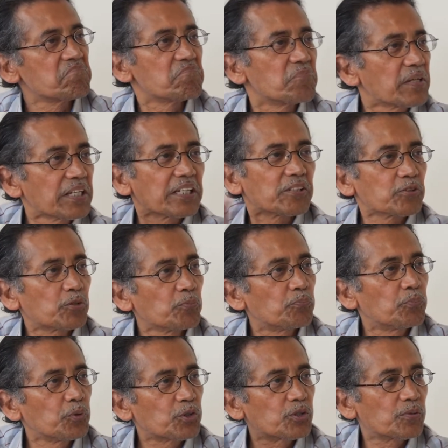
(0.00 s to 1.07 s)
begin to
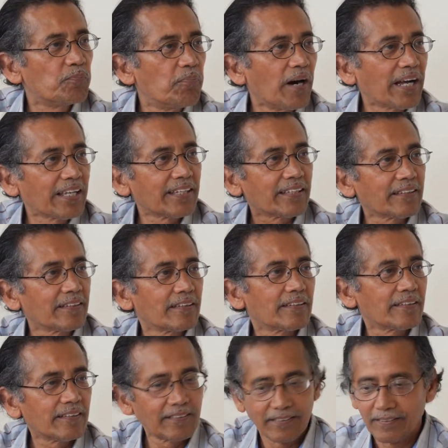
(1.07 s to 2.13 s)
put my
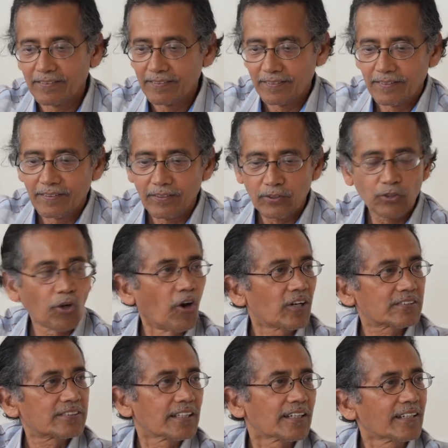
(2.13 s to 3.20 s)

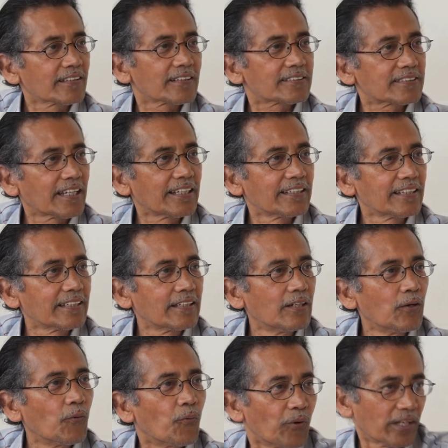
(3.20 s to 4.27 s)
thoughts and understanding
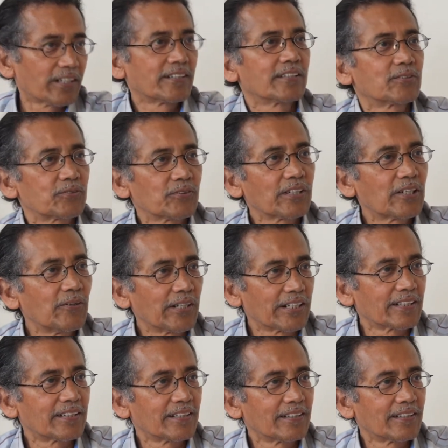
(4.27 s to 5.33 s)
where it is
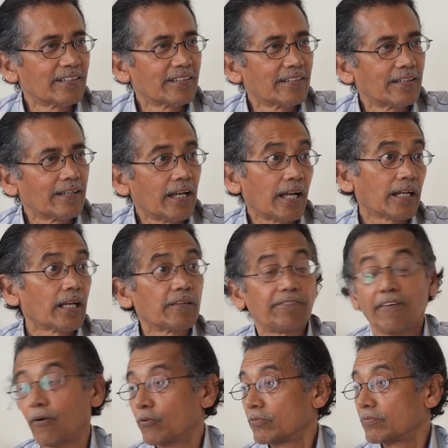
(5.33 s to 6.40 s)
required, and I
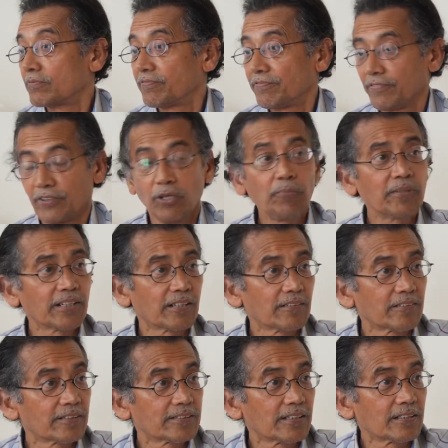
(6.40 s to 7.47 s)
found phenomenal
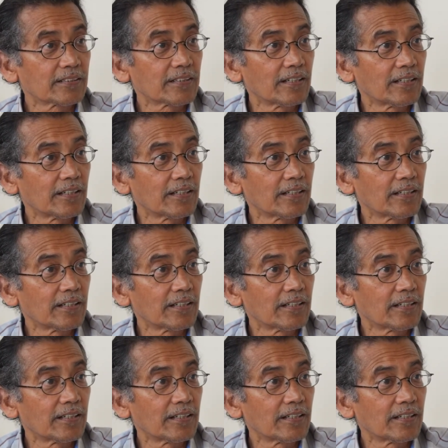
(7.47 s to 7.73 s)
result.